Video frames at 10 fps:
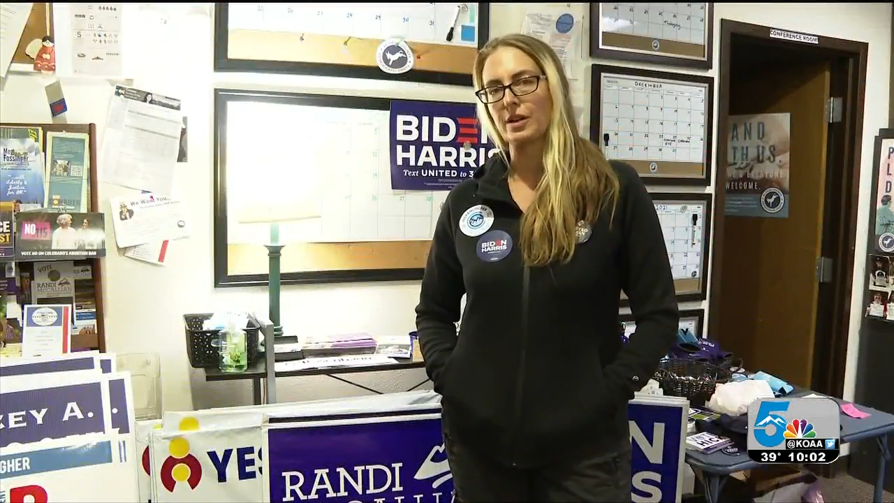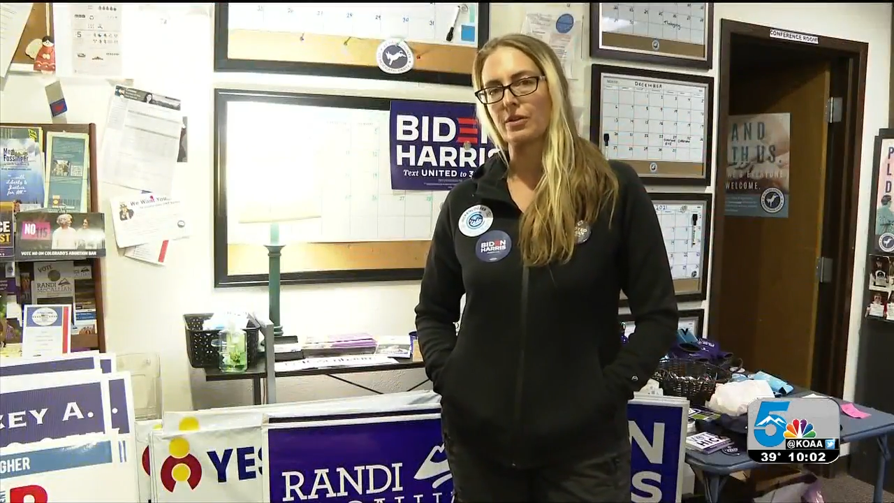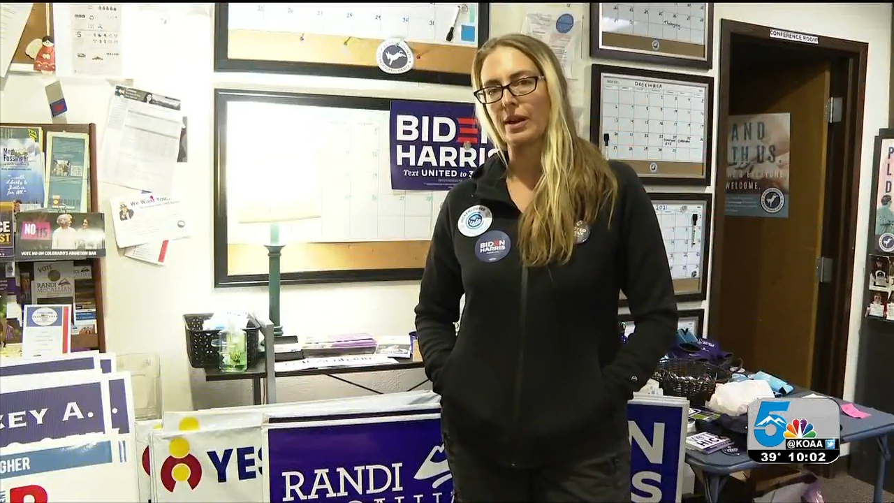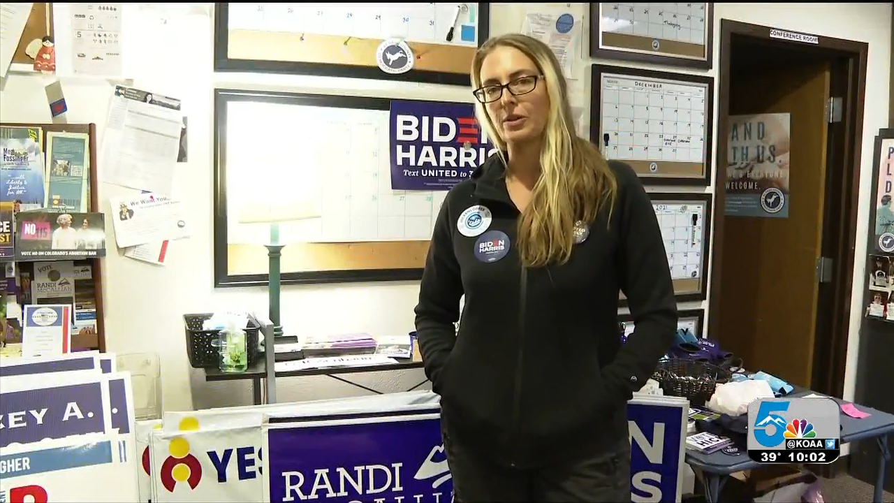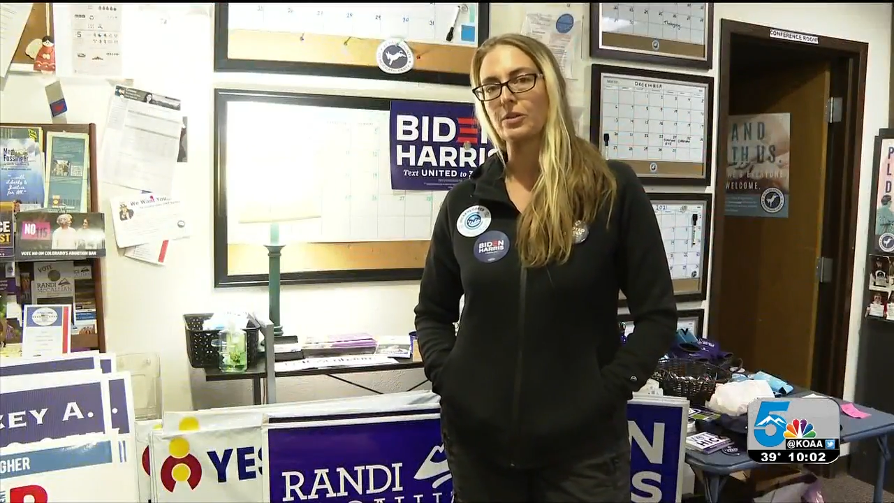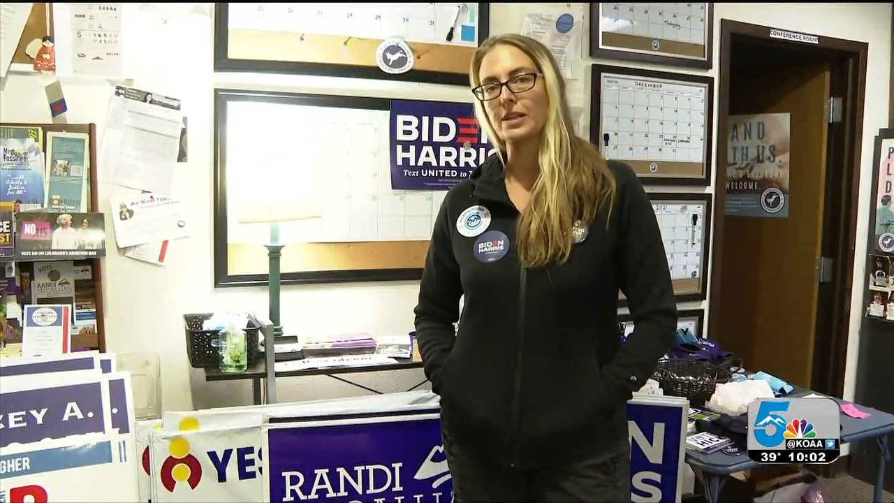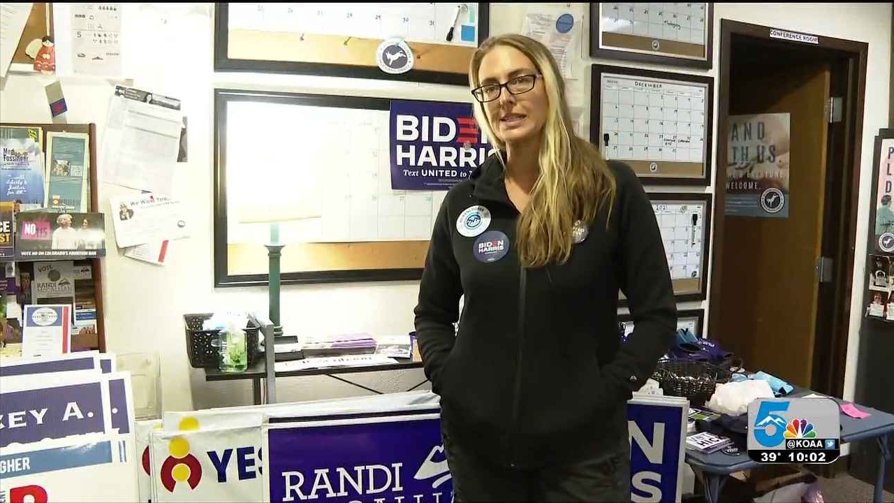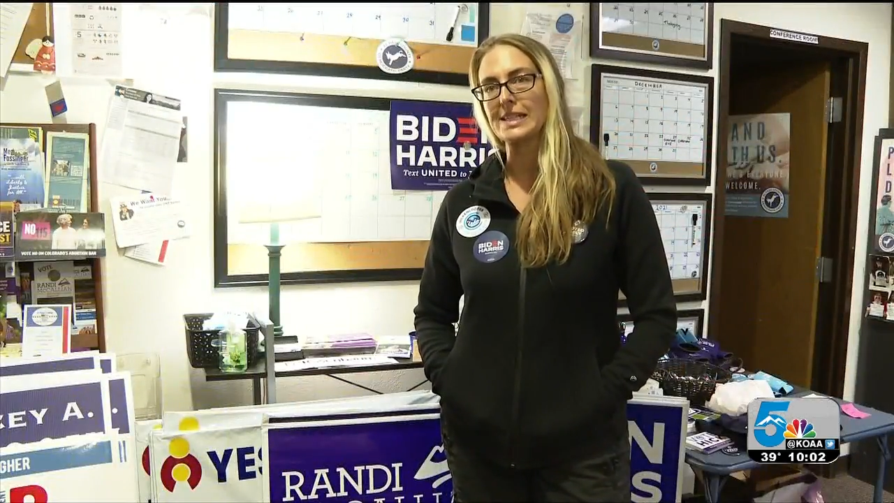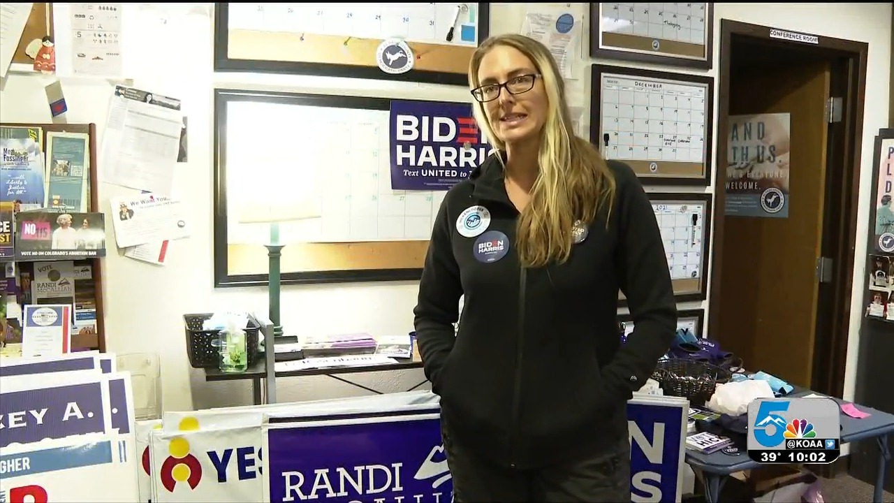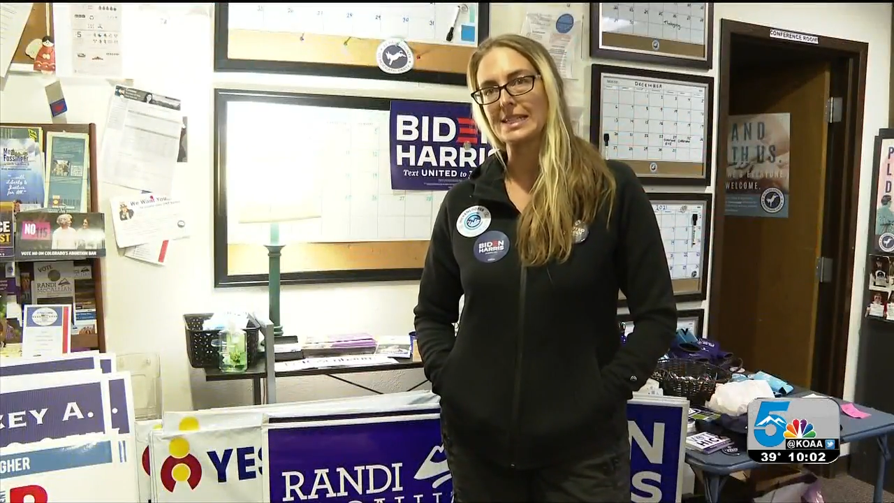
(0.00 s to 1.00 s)
are around
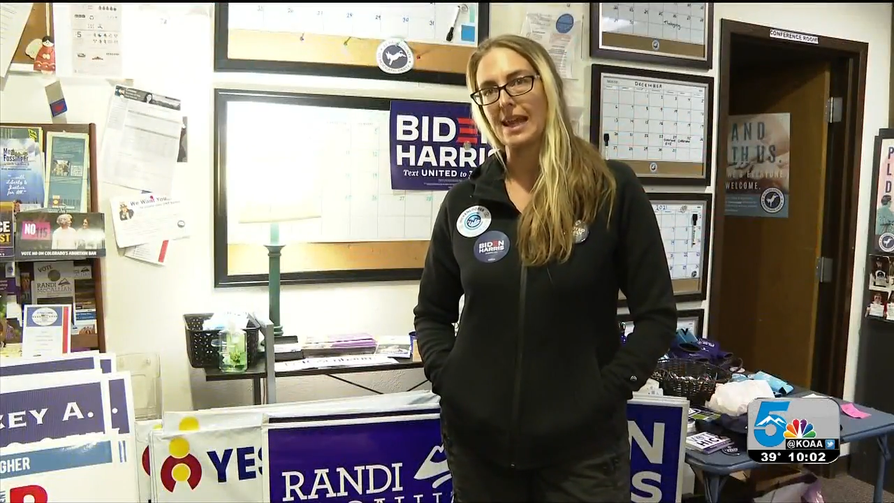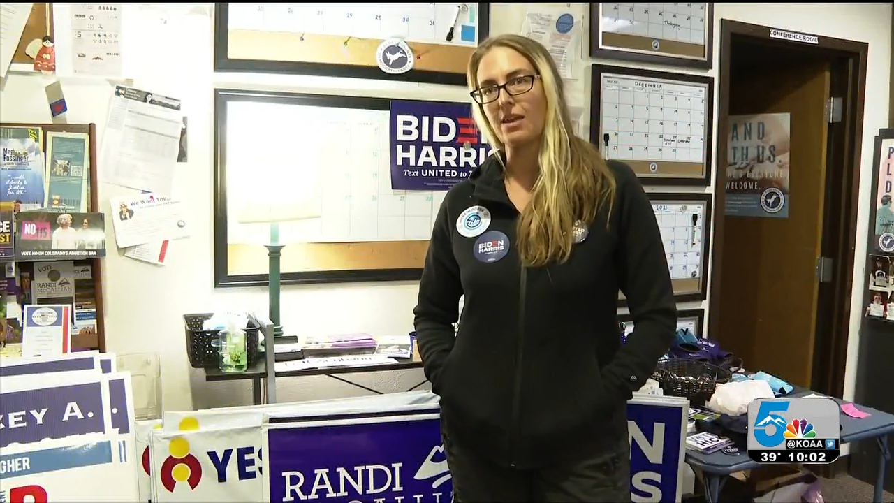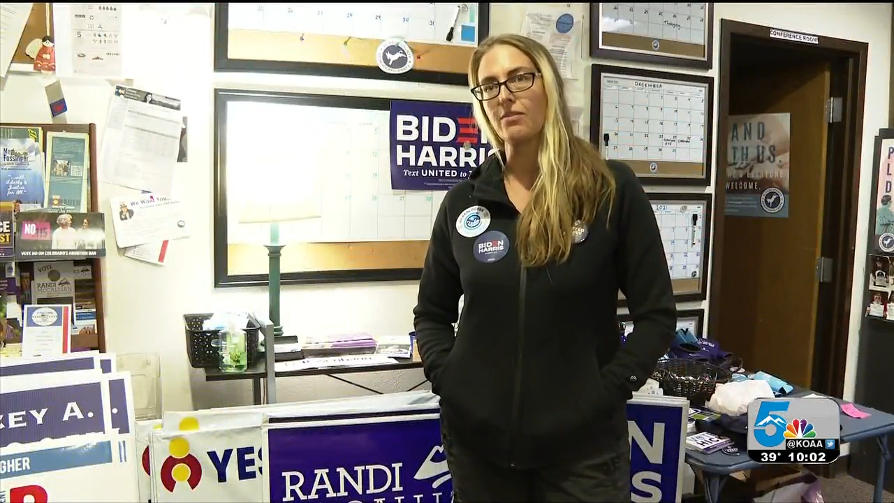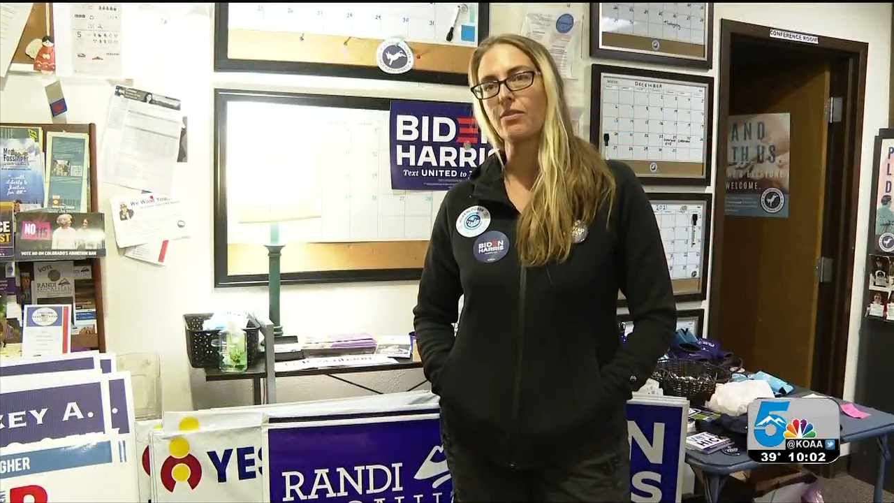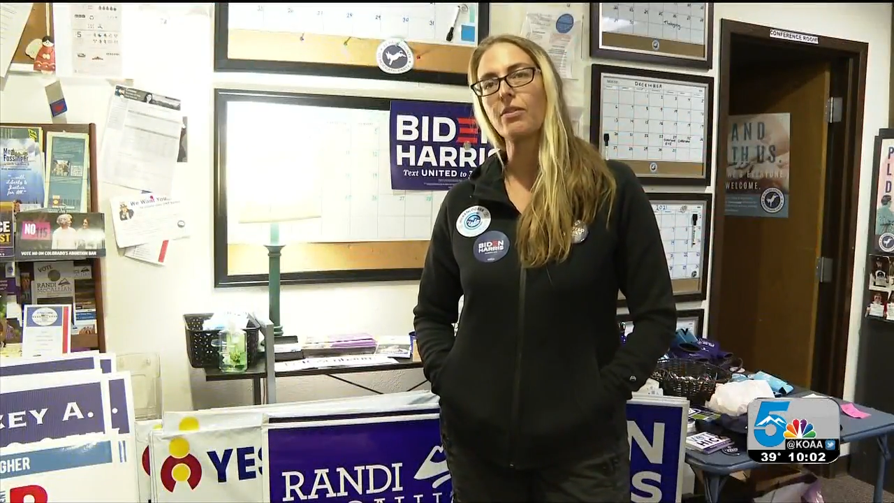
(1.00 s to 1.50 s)
is it safe?